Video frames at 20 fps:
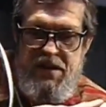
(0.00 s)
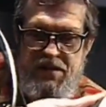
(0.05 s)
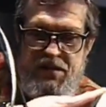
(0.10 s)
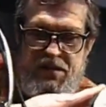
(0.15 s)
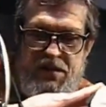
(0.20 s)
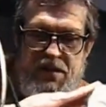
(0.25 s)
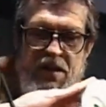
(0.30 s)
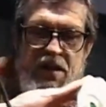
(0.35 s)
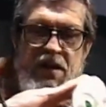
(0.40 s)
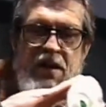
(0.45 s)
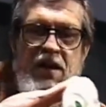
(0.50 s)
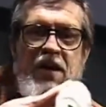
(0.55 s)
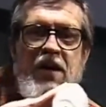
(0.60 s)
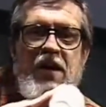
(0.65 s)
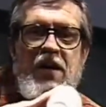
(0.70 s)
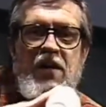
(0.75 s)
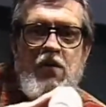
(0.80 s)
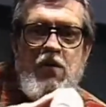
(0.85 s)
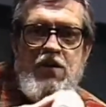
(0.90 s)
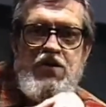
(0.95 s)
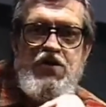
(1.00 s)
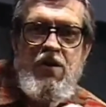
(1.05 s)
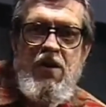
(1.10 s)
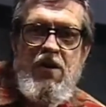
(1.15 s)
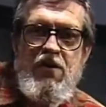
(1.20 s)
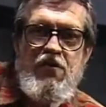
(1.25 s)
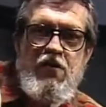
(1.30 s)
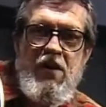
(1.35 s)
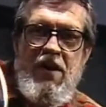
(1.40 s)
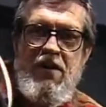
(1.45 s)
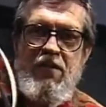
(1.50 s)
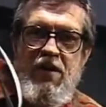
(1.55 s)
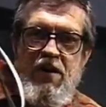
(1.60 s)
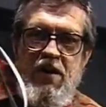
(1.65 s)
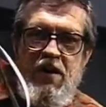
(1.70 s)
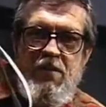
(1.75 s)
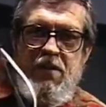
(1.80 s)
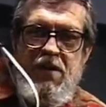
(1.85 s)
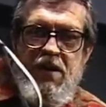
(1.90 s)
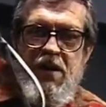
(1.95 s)
Now the big thing is a uh, hot
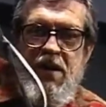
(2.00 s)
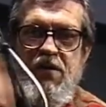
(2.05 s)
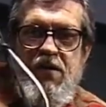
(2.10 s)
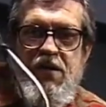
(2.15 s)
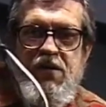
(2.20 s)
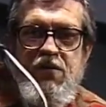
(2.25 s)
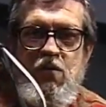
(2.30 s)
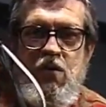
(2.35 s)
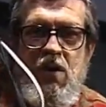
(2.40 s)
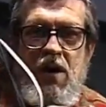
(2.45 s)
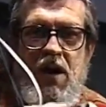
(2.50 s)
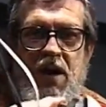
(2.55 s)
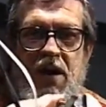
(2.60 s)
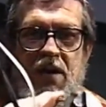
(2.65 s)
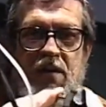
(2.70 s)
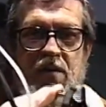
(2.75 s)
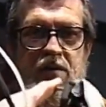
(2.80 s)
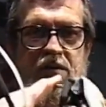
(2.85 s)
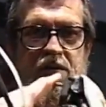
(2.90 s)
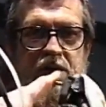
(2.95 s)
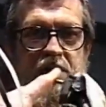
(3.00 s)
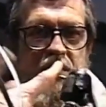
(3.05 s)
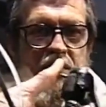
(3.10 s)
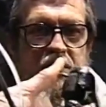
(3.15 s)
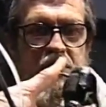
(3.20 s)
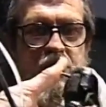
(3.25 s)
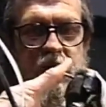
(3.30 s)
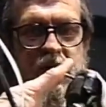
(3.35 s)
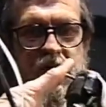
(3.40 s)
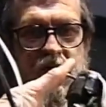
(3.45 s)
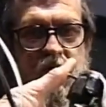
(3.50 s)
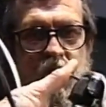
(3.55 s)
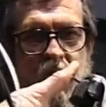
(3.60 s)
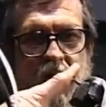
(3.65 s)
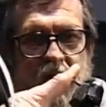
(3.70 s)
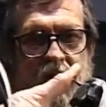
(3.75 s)
dog shaped Earth. So. Oh, okay.